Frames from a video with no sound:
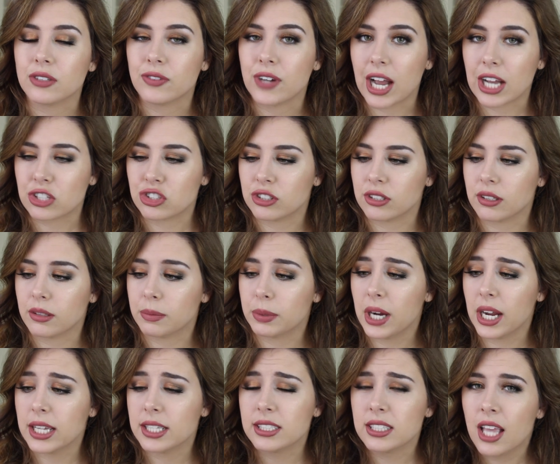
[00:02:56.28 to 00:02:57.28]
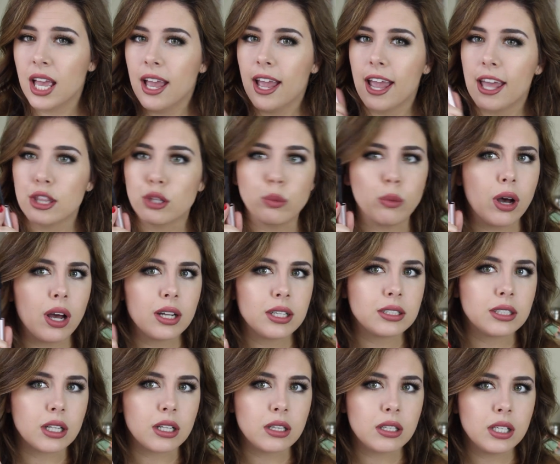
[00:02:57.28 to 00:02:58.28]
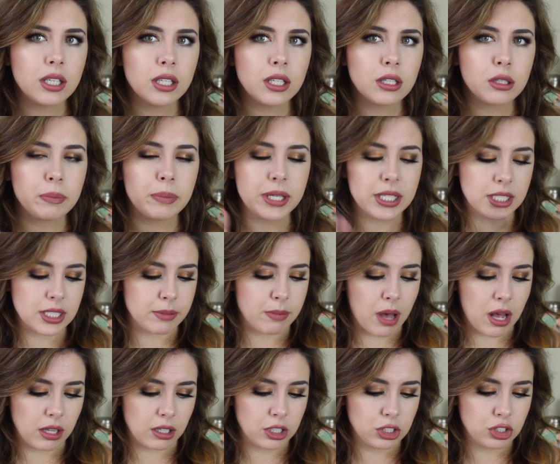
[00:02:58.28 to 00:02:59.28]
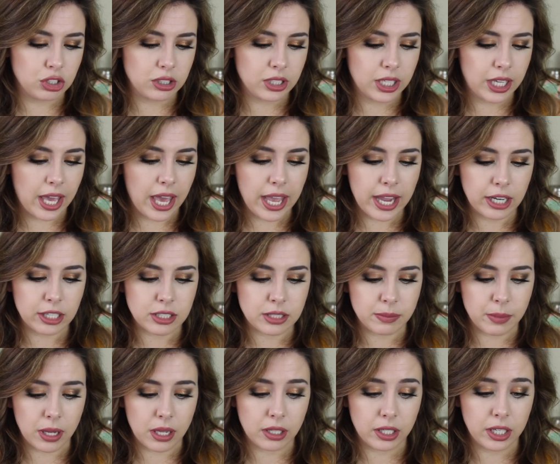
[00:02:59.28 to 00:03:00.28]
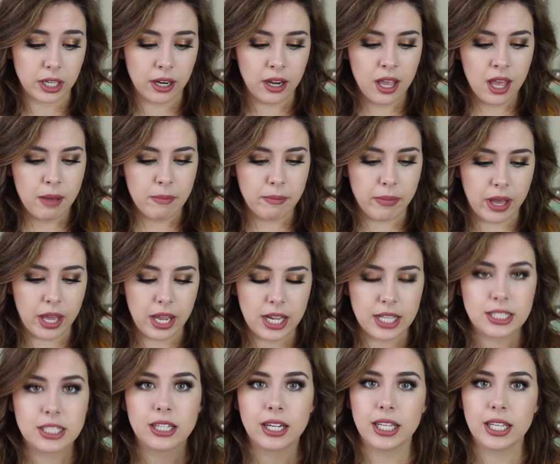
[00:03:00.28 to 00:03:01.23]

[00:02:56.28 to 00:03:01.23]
a fraction of the price. And the wand's a little bit smaller, just like a hair smaller. But it's a